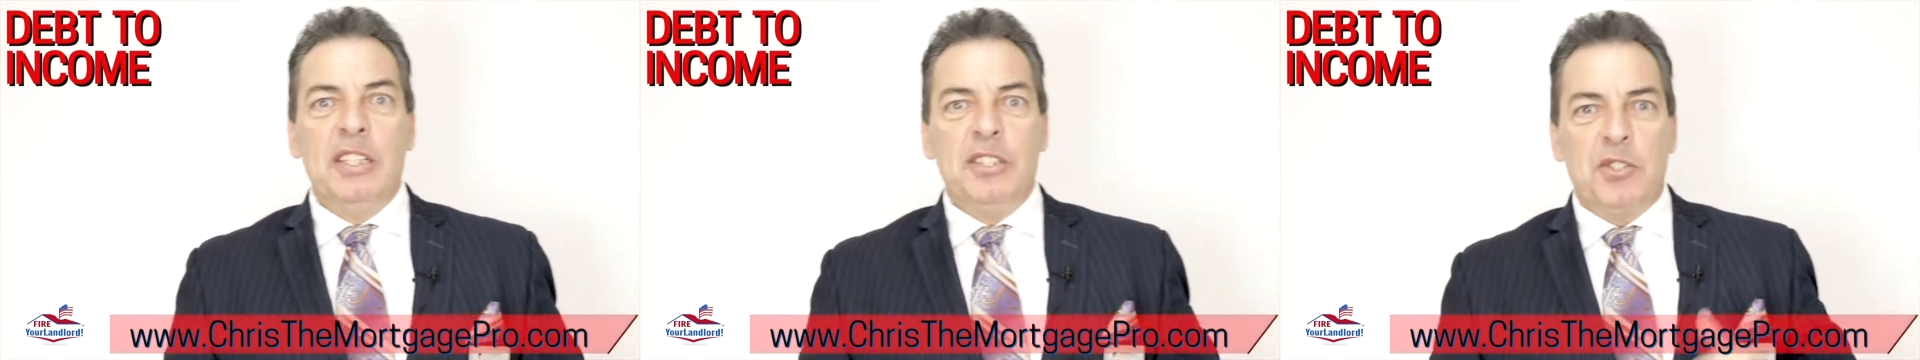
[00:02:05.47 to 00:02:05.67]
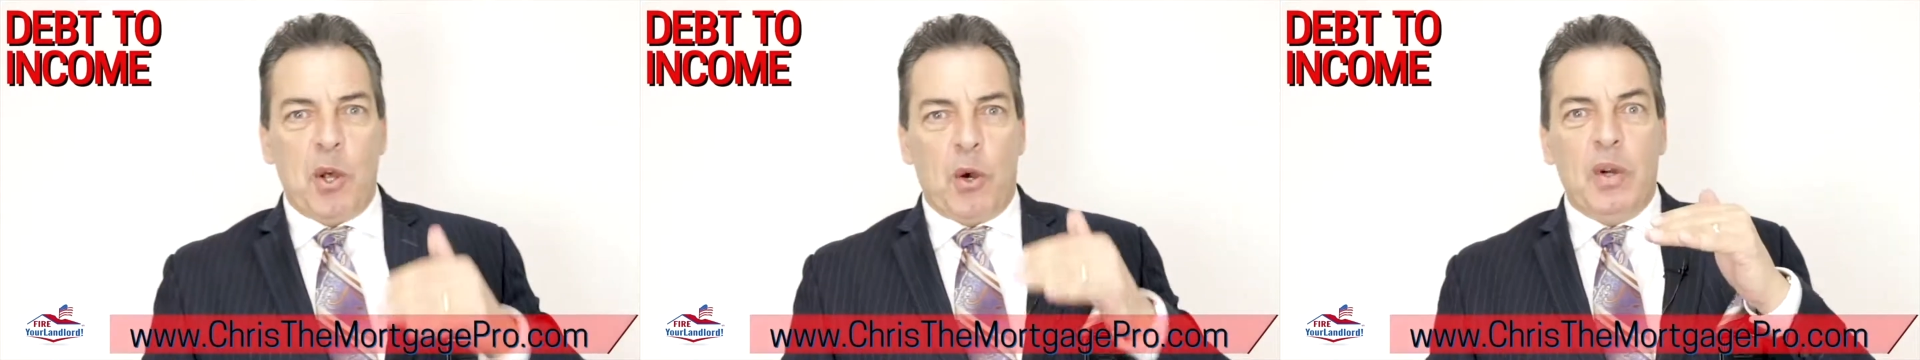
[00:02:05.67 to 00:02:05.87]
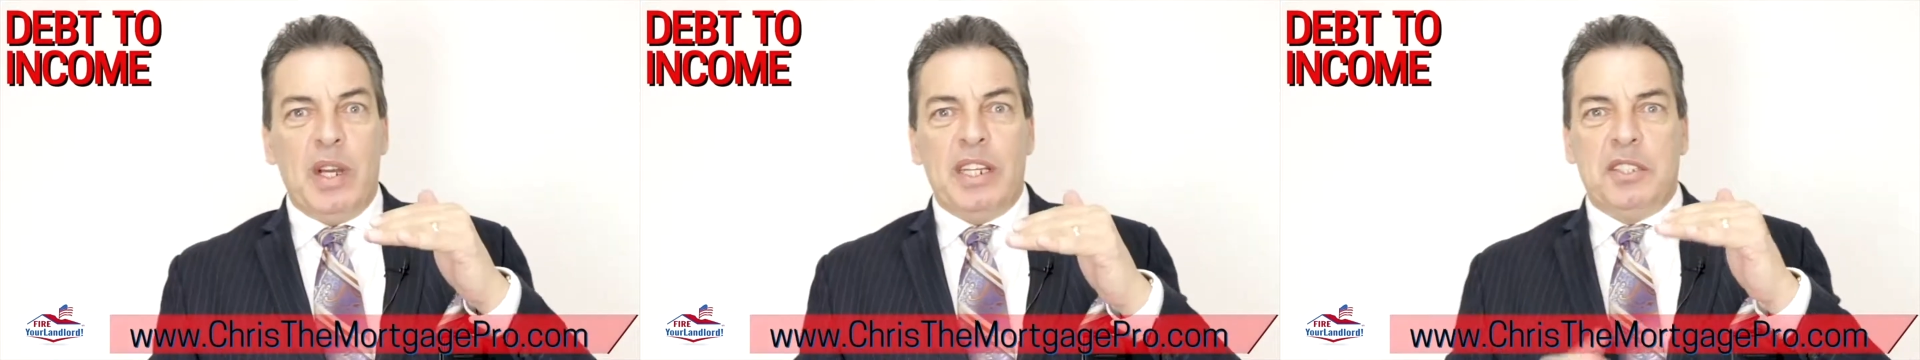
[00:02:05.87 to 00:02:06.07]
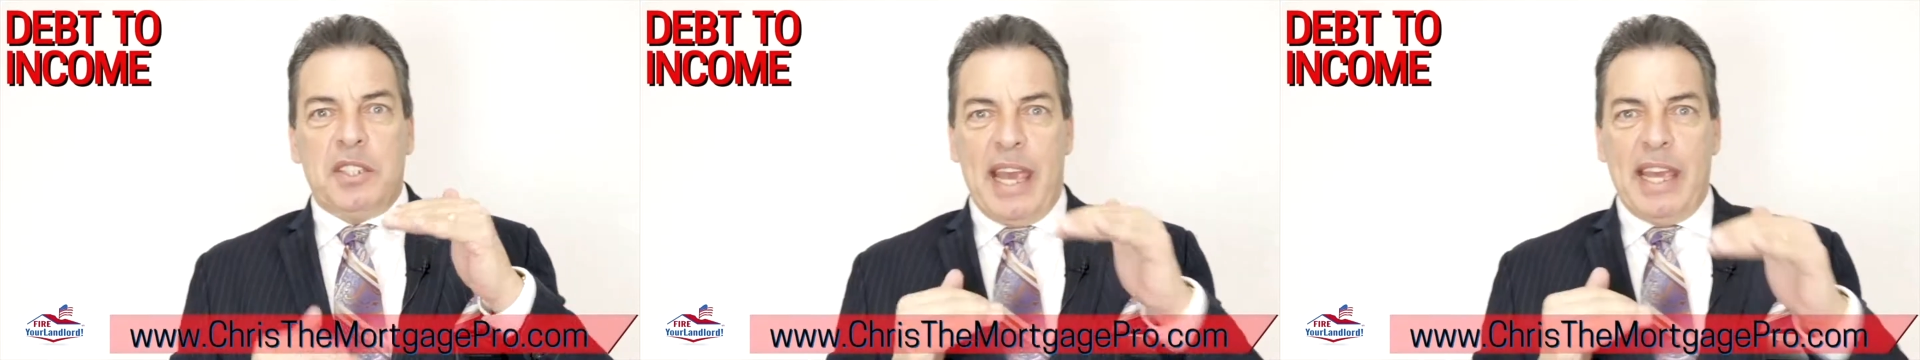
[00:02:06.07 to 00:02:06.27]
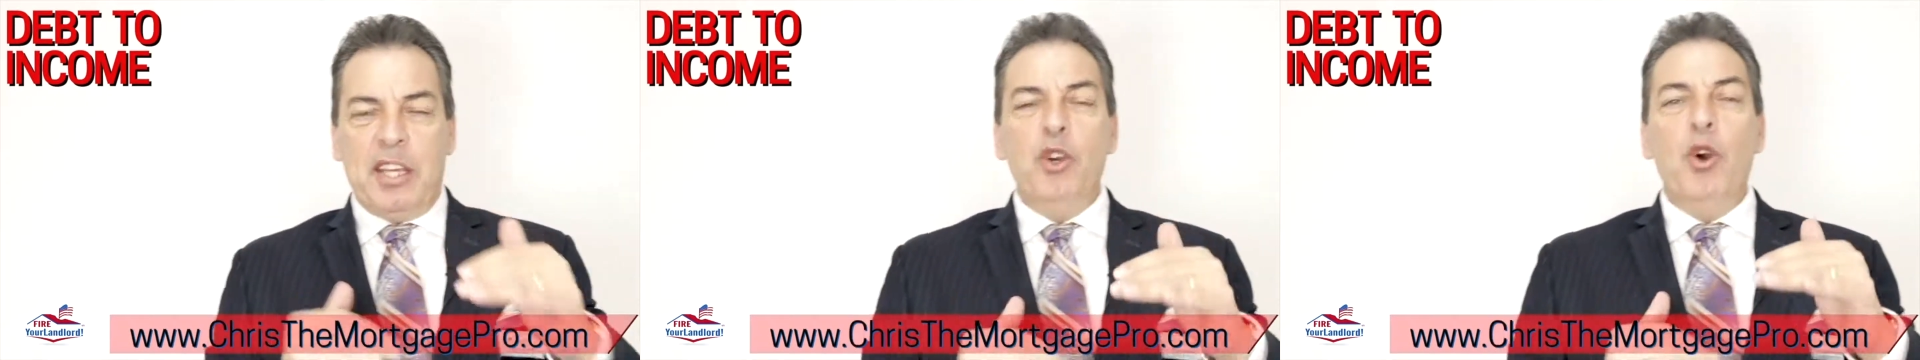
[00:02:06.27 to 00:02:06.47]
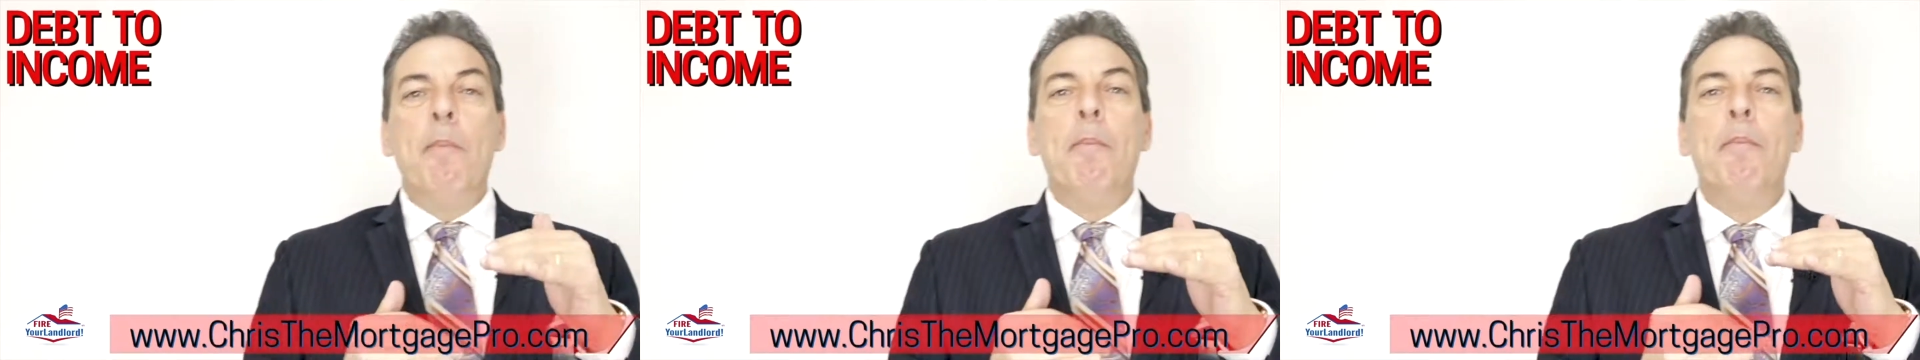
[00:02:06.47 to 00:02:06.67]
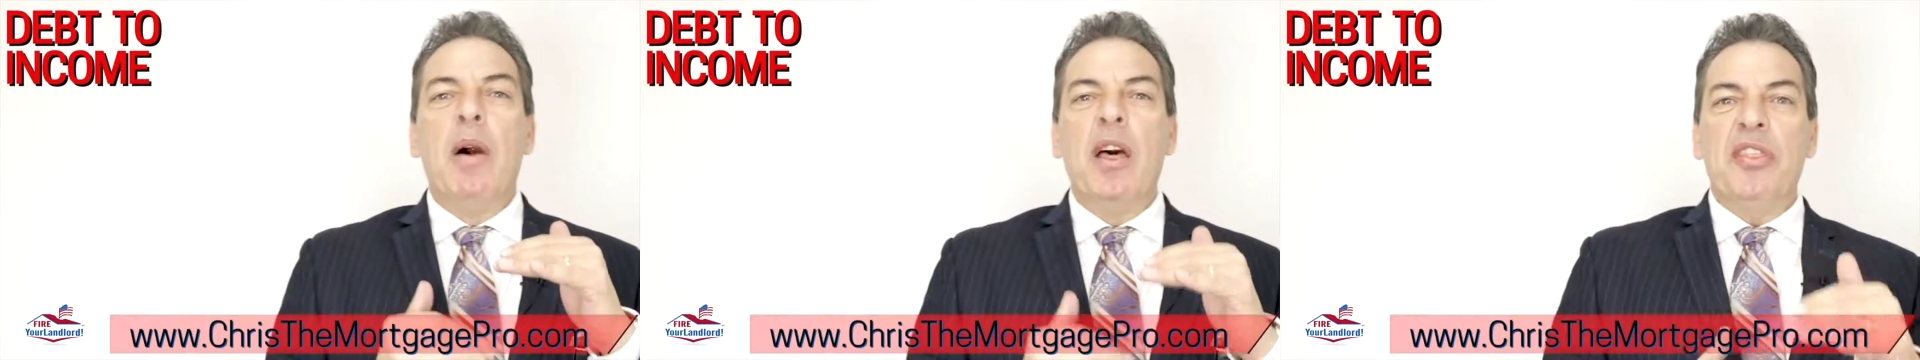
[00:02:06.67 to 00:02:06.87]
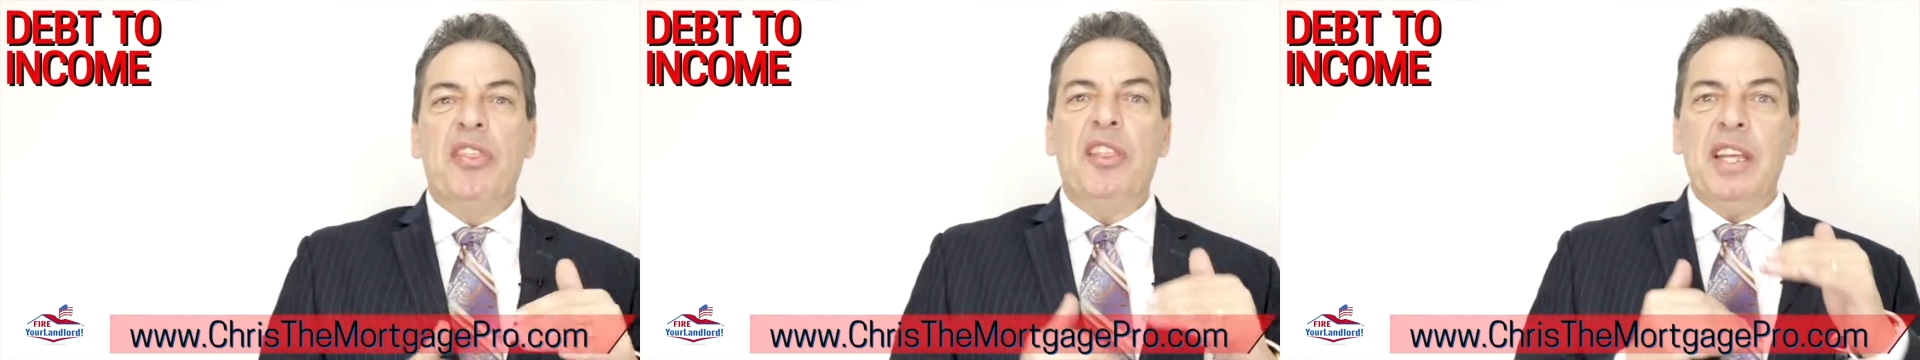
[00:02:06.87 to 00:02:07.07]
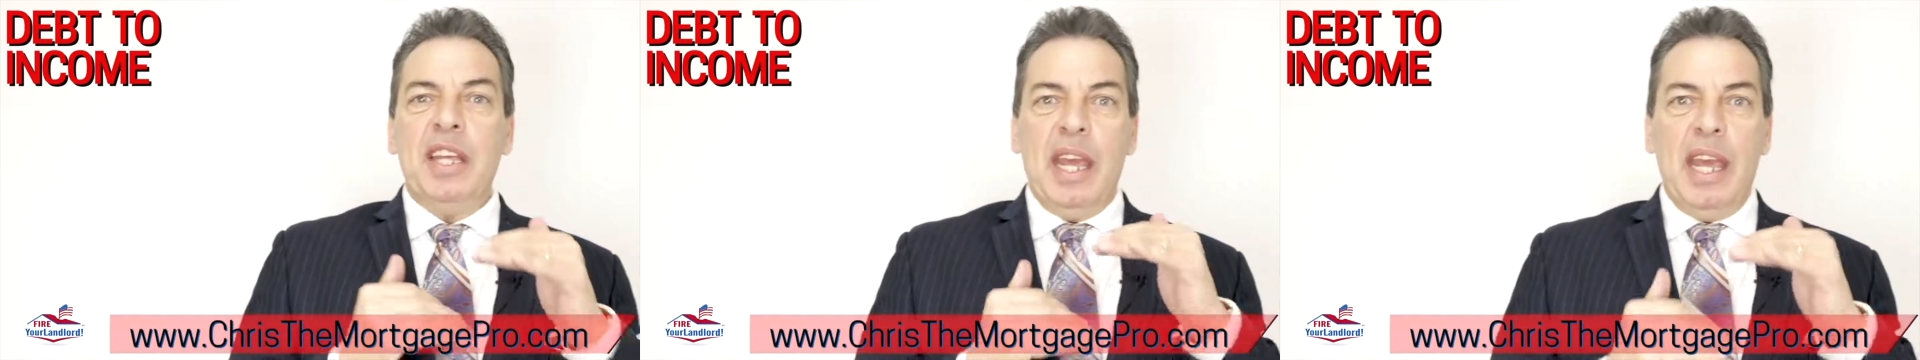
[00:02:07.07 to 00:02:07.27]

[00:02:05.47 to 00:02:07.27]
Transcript: So take your monthly